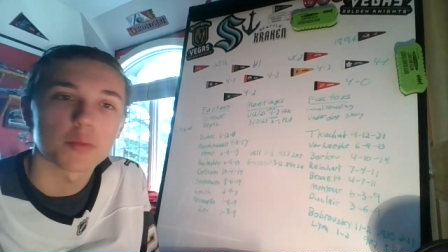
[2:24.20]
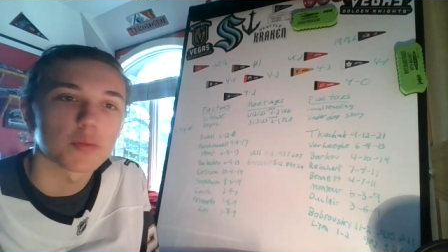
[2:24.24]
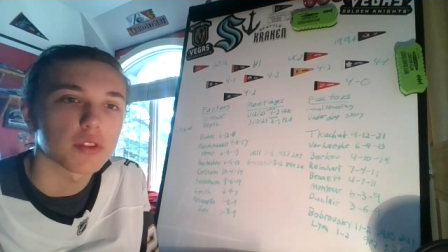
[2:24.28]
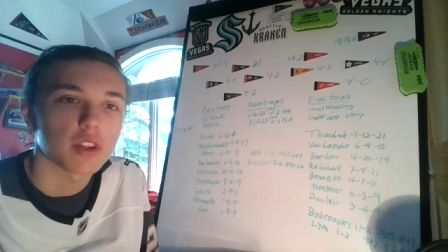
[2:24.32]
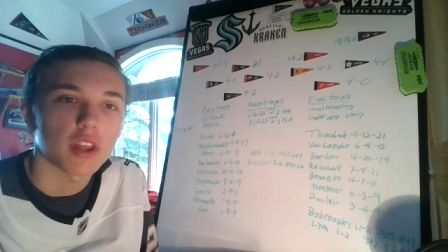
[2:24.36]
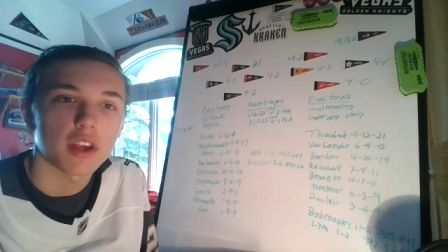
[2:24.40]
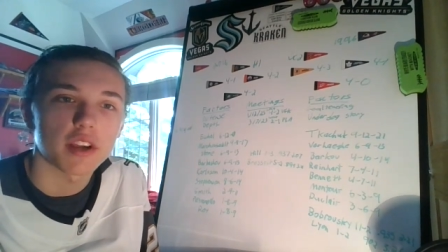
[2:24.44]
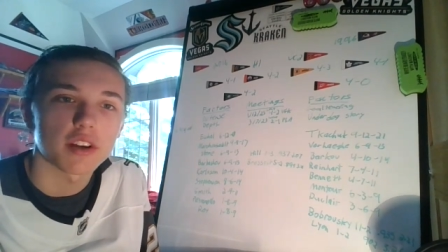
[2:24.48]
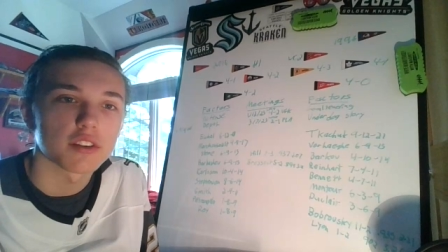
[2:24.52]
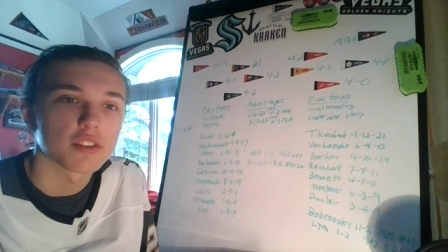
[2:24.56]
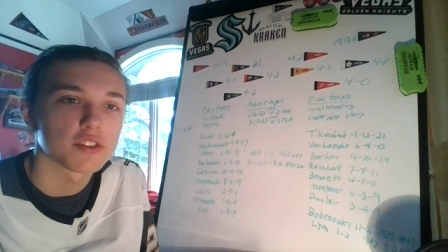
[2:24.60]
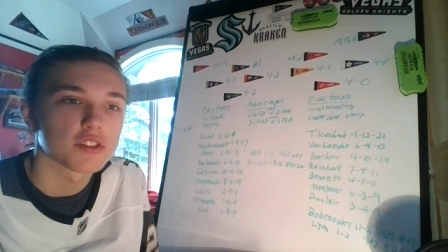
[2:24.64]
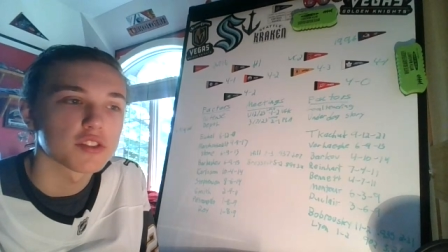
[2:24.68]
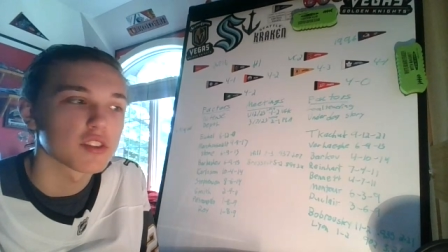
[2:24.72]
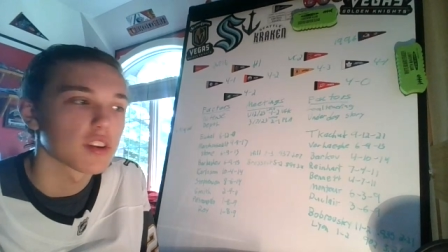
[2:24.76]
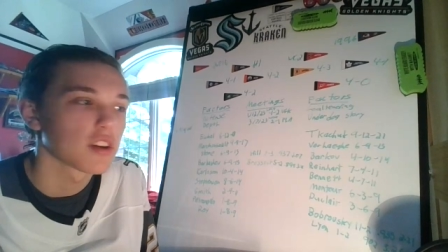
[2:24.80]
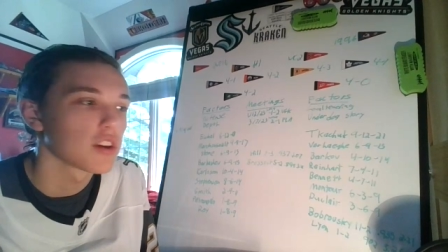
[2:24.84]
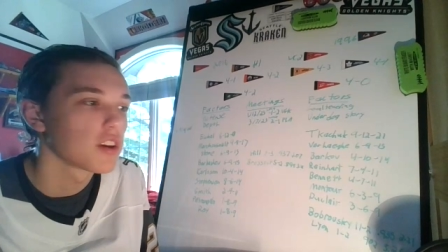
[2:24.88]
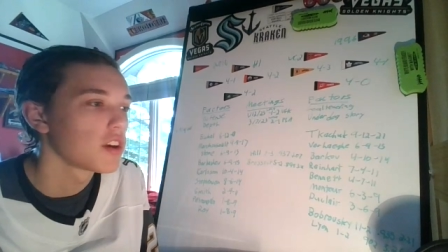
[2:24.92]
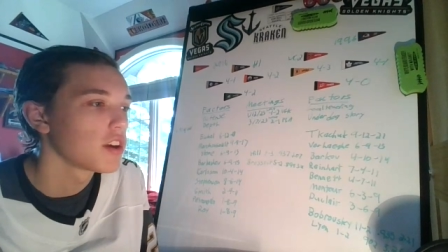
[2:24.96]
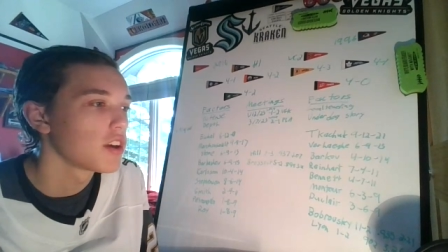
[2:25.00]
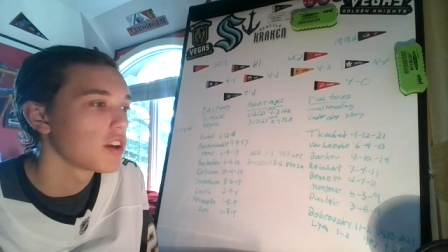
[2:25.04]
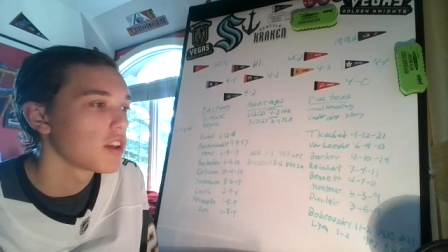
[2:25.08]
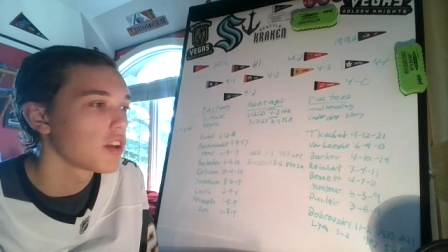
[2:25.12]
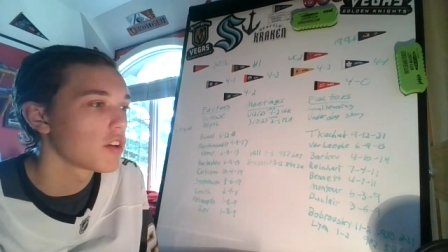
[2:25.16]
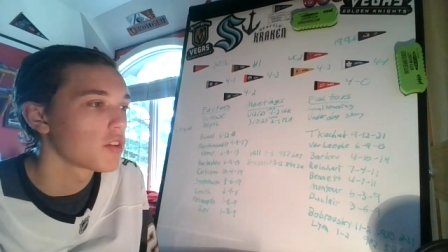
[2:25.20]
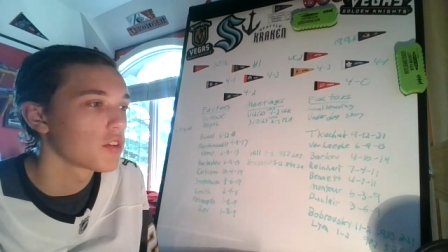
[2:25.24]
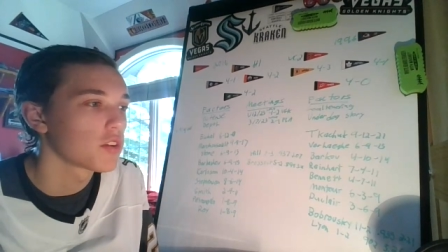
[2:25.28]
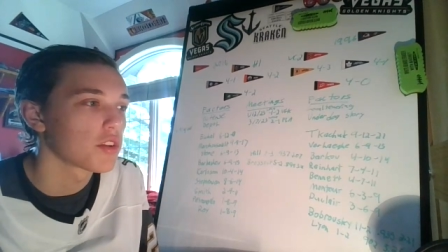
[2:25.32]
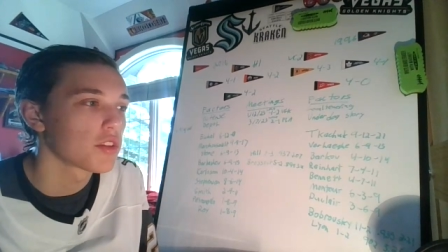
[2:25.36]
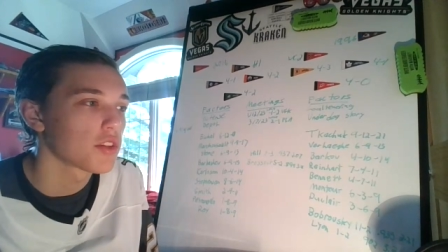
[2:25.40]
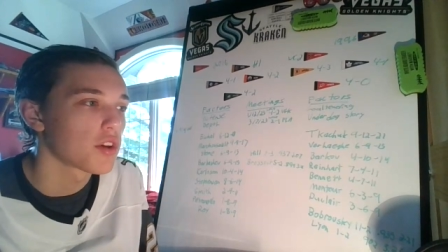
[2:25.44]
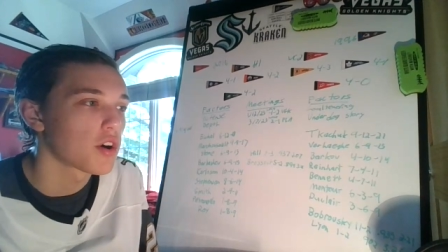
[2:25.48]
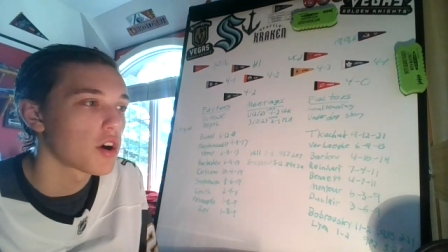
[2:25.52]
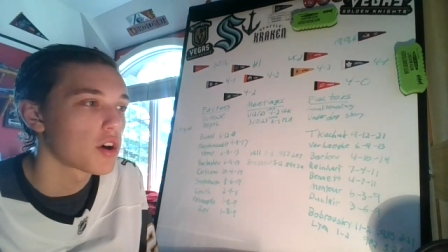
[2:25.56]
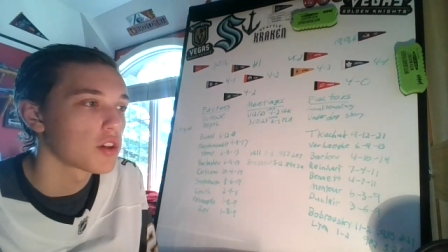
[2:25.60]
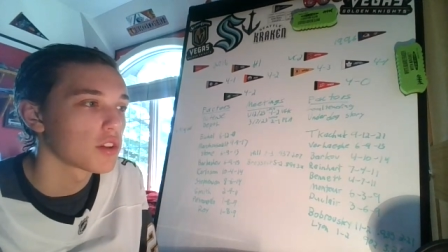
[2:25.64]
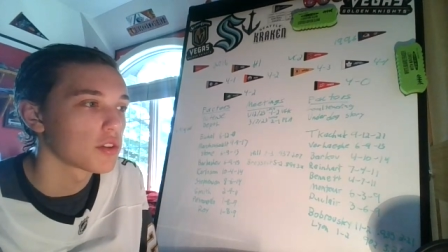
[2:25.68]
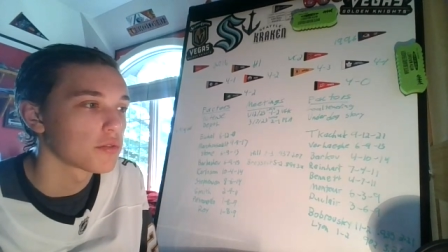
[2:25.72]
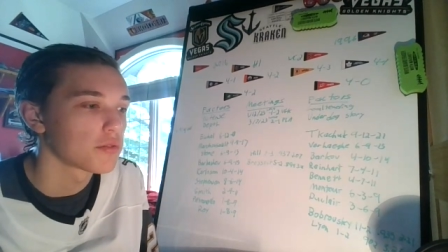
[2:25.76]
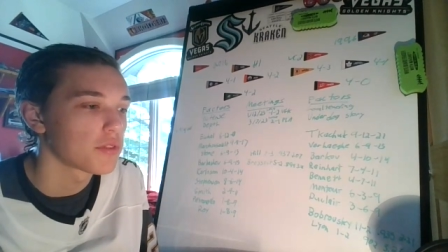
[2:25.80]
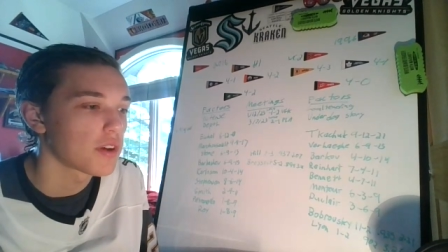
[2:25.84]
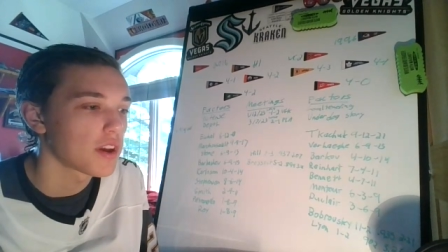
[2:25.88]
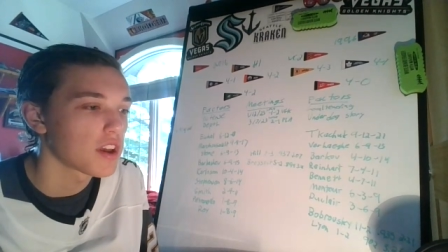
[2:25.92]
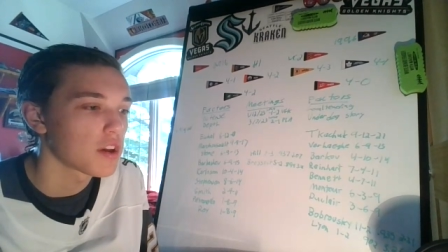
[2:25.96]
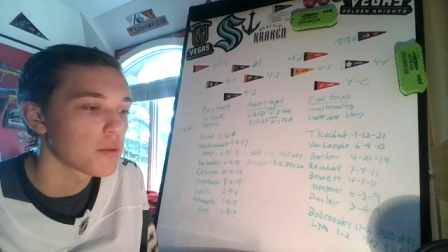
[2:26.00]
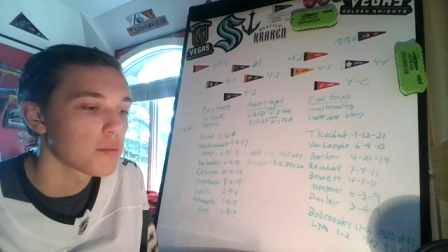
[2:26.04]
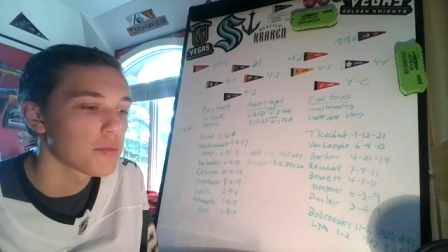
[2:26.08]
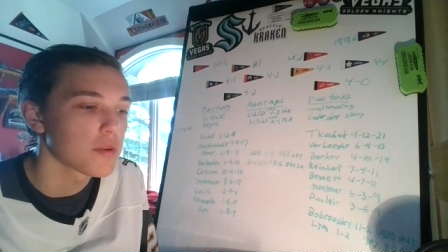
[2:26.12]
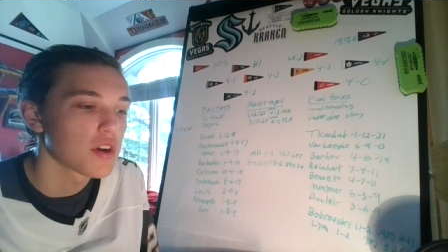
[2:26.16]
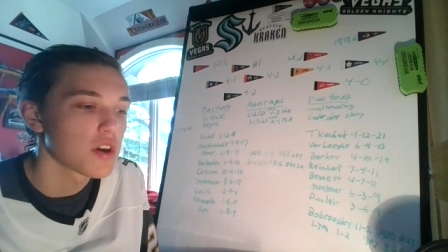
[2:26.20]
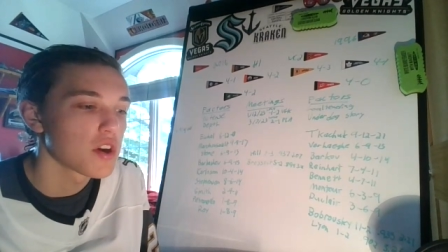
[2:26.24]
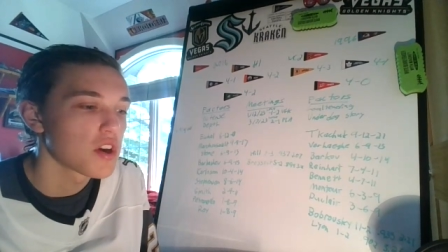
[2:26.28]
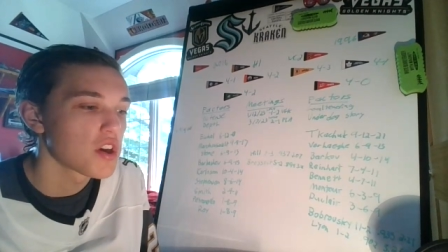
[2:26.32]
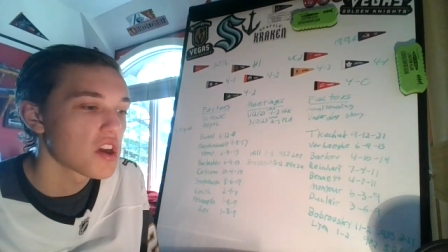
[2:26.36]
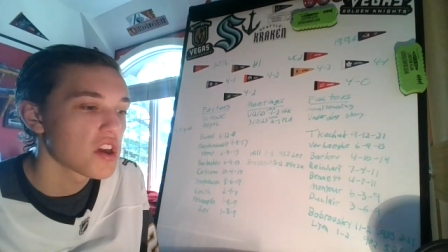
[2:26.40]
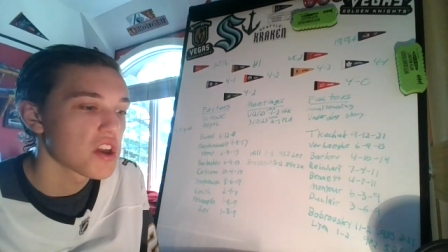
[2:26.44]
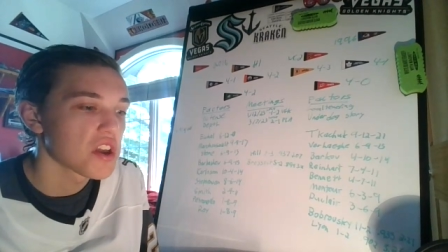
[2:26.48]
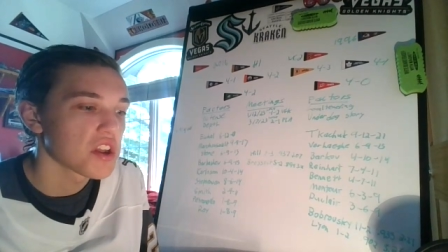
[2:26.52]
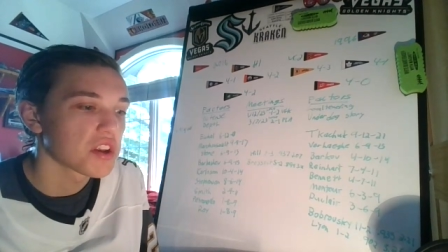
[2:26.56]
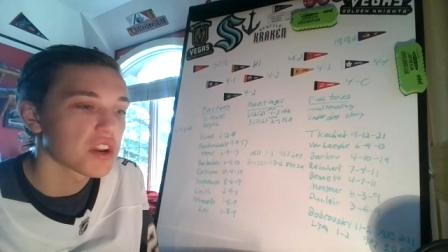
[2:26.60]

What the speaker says: players that are in the Hall of Fame.